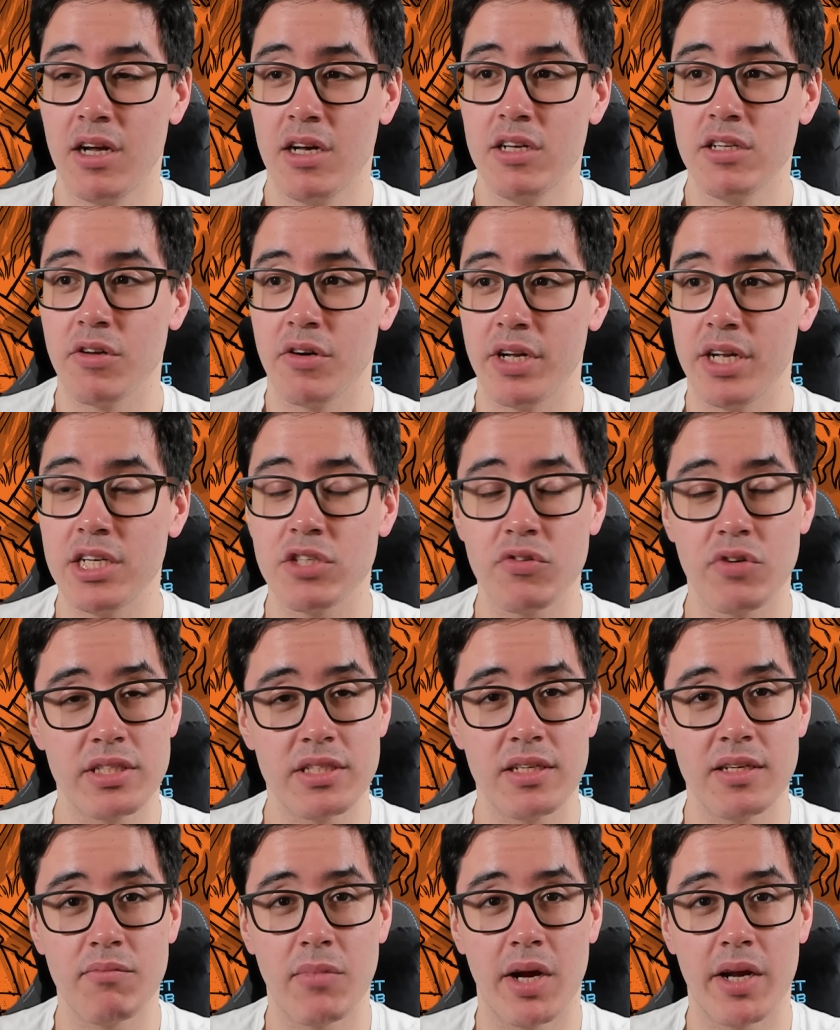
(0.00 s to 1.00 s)
So
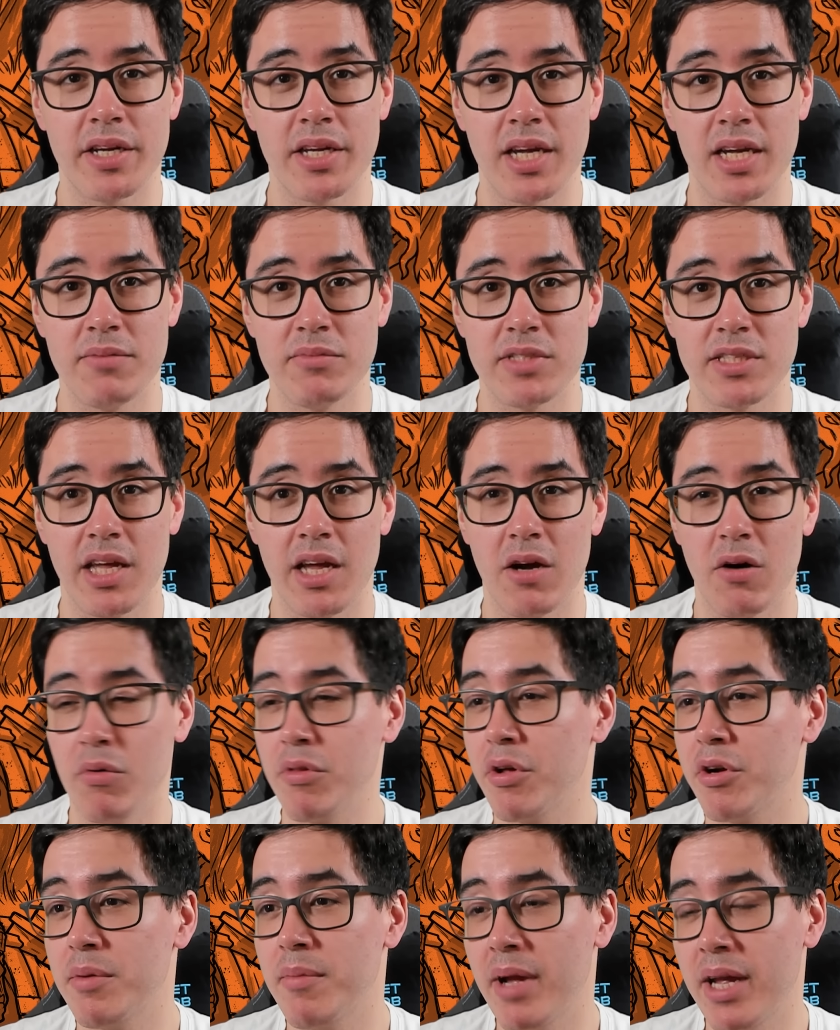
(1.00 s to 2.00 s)
interesting mind games there,
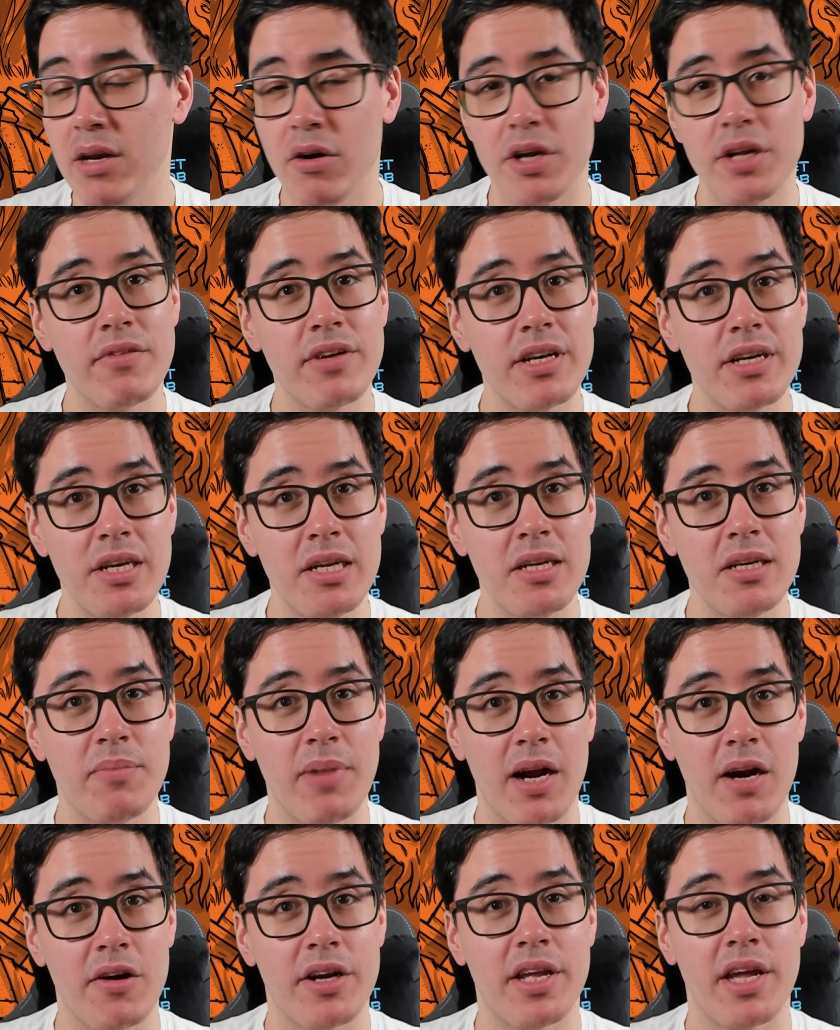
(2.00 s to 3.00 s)
although you may not even need
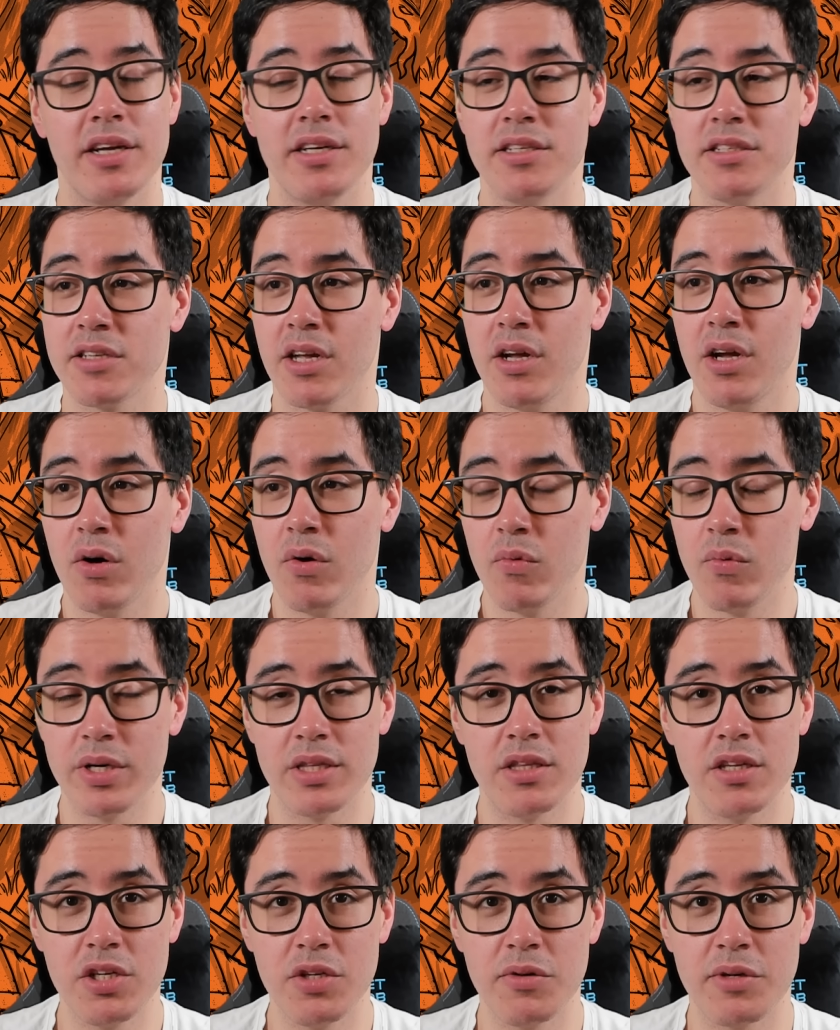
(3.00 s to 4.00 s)
barricades with
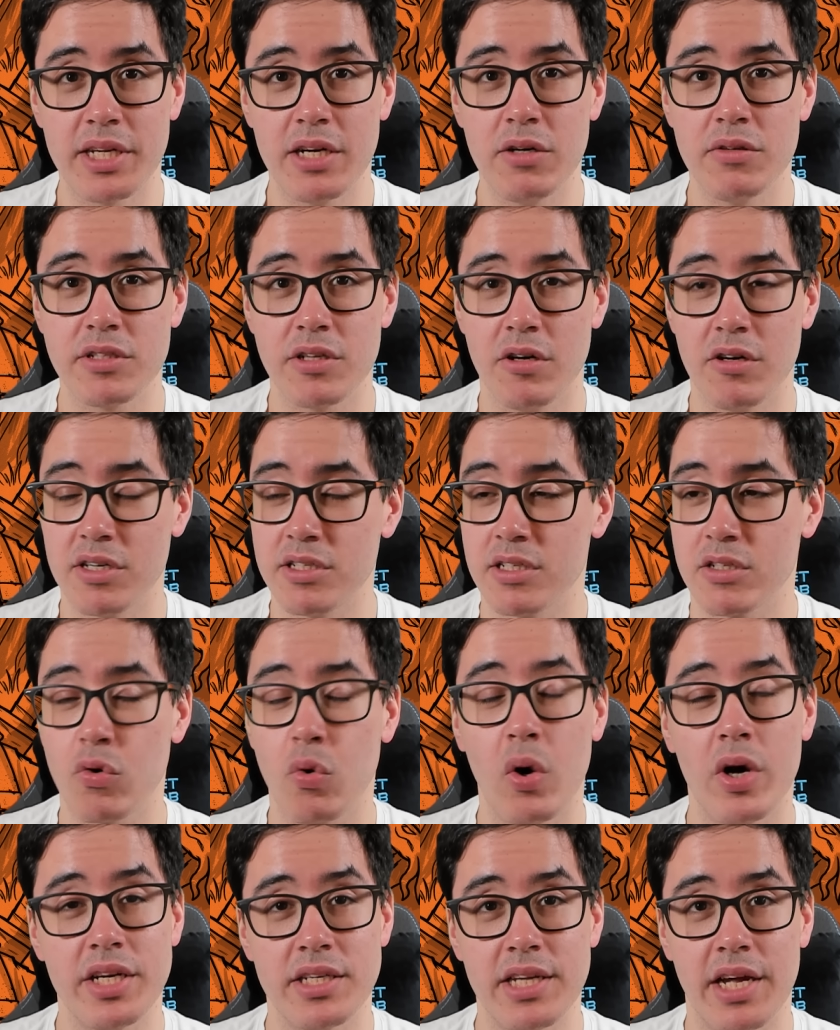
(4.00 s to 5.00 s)
the new Killzone, because it's
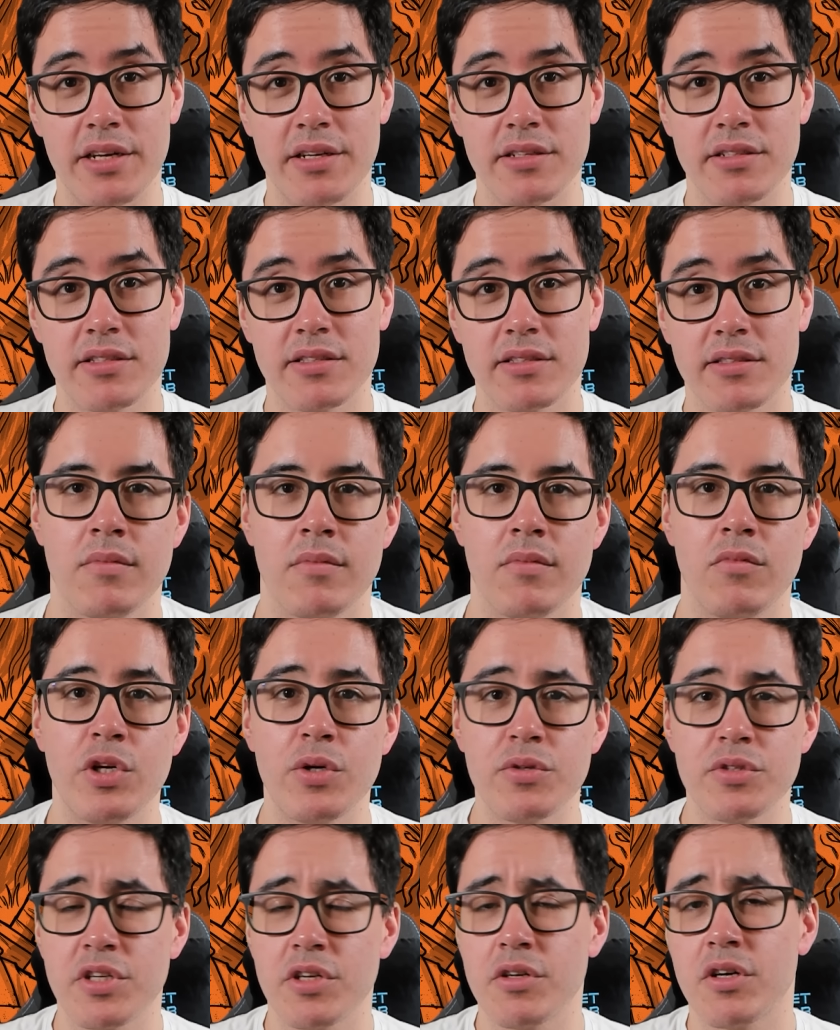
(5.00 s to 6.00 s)
quite dense. We
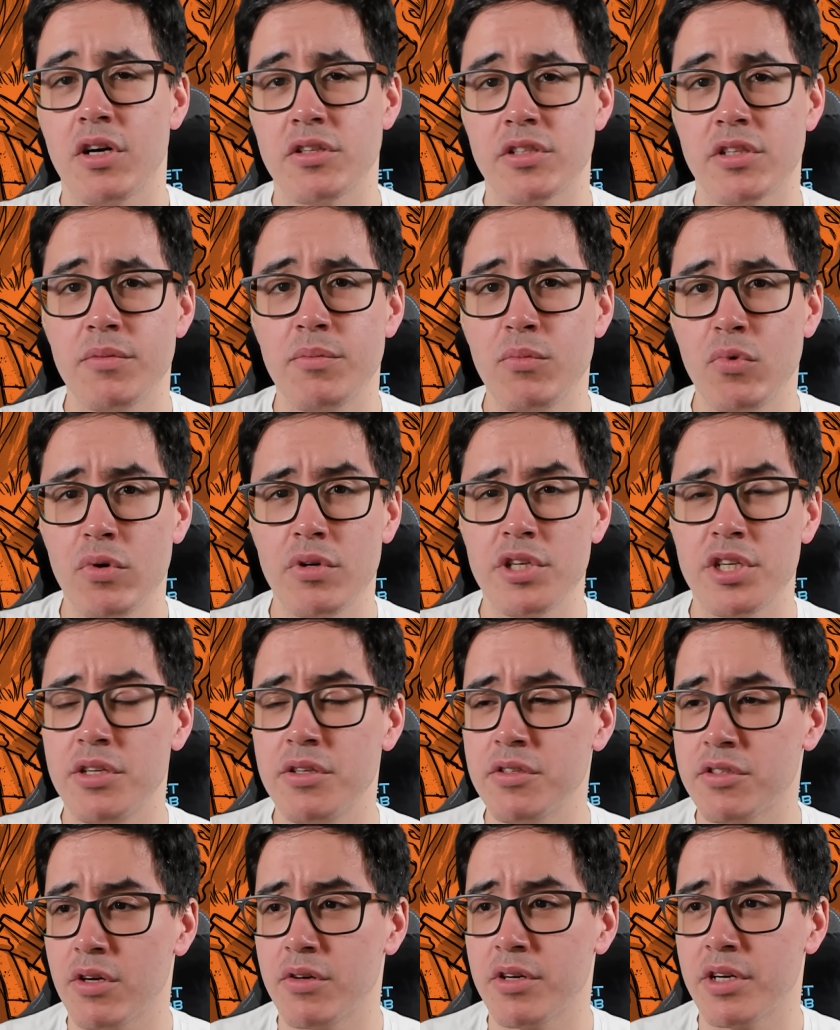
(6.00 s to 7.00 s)
also got some more
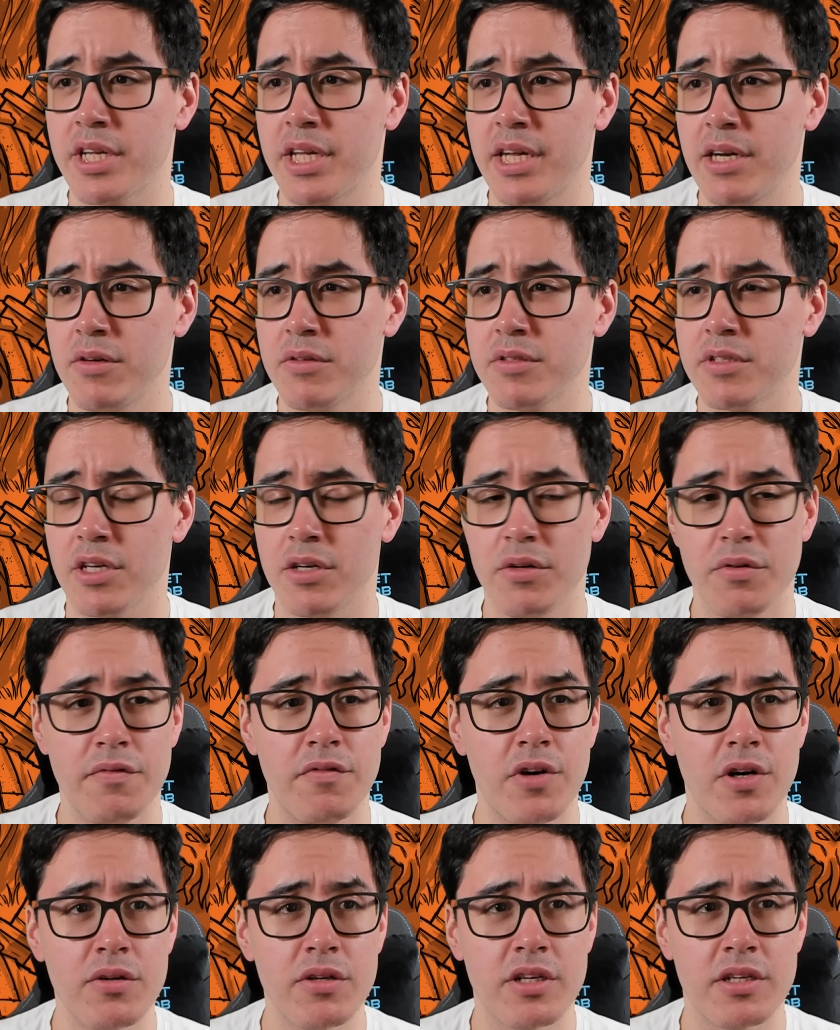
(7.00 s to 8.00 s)
news on Killzone
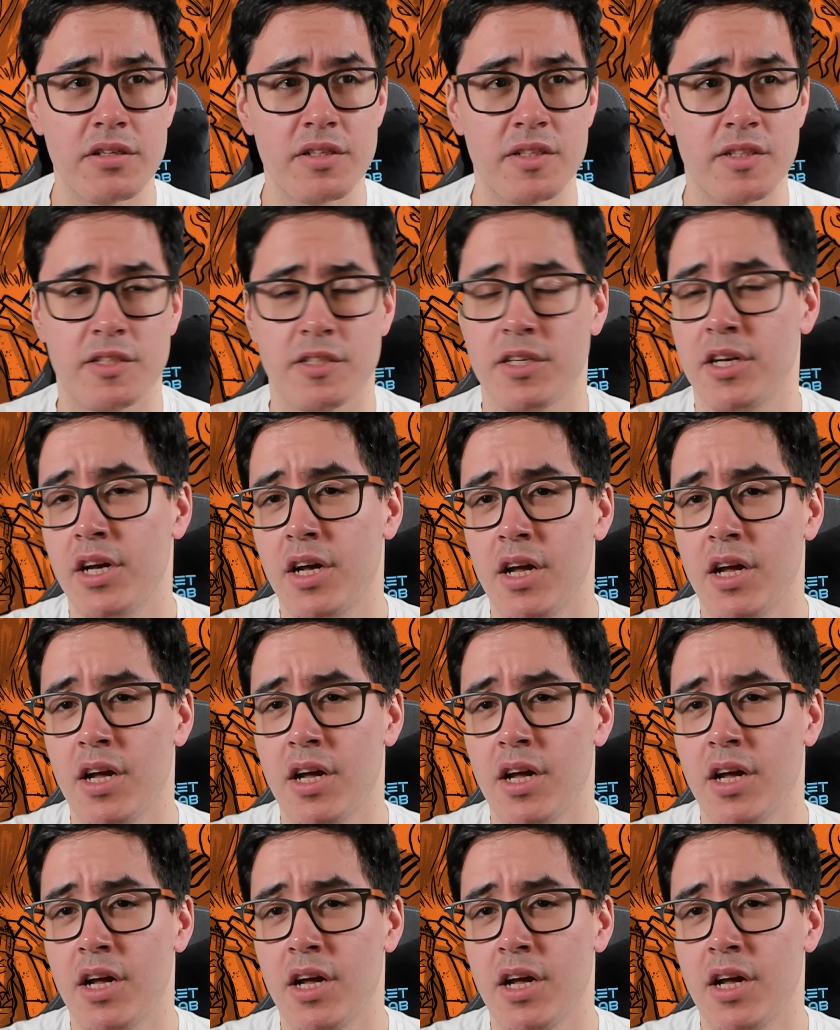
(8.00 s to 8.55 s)
Volkus.